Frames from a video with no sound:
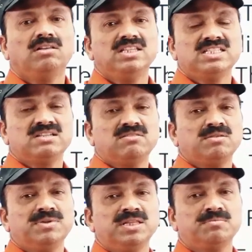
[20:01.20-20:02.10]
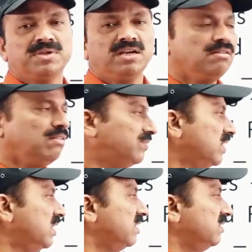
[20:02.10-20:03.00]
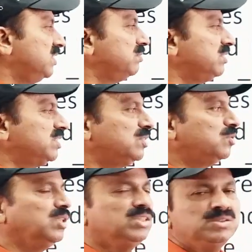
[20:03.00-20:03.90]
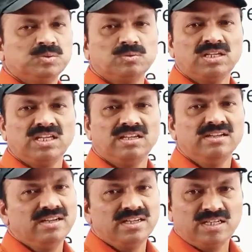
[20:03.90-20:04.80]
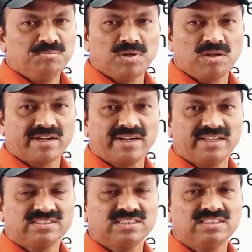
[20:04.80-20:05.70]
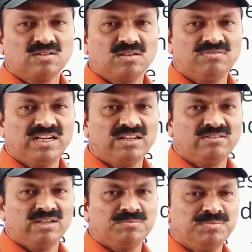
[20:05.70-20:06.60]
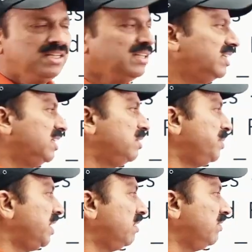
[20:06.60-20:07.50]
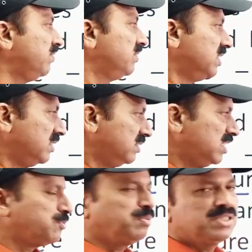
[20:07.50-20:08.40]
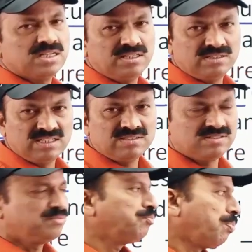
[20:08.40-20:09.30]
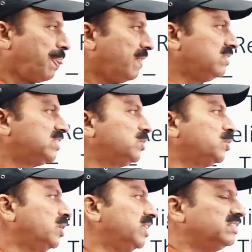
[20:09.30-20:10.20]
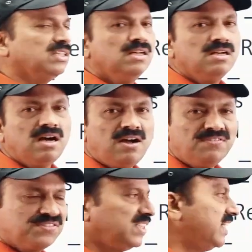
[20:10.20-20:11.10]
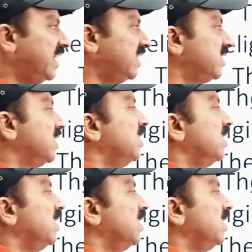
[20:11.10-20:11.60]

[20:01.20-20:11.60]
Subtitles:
all these developed in the period of this Vishnu Kundins only. Temple architecture that all well developed in the period of especially this Vishnu Kundins. After that,